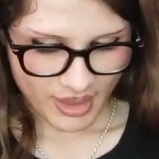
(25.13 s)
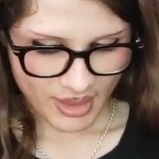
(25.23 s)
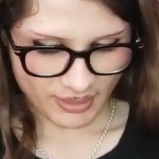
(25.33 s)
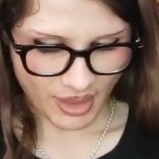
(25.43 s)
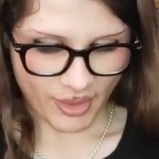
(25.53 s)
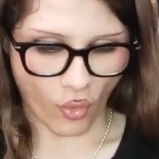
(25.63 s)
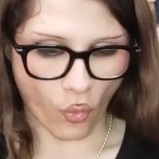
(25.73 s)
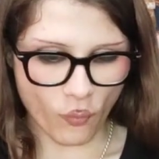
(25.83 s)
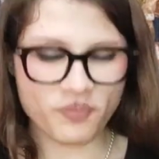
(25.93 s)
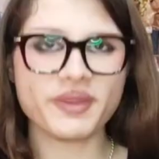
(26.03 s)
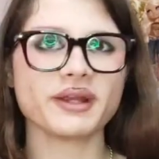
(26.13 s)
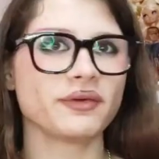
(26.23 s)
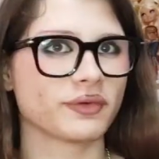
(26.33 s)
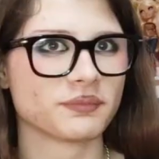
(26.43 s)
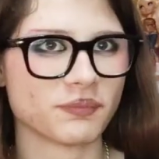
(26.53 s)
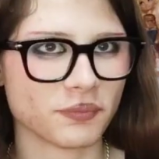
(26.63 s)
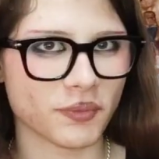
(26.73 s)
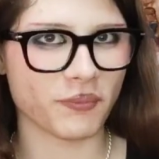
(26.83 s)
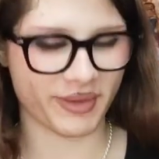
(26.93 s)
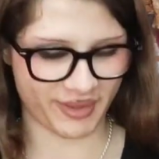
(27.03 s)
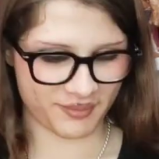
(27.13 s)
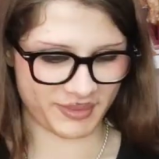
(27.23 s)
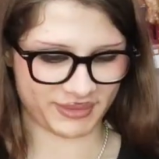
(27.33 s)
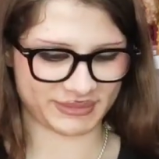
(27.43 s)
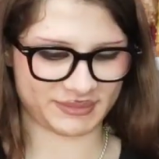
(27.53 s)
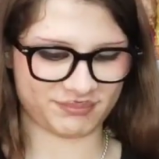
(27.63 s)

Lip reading: And I hope they're not broken because,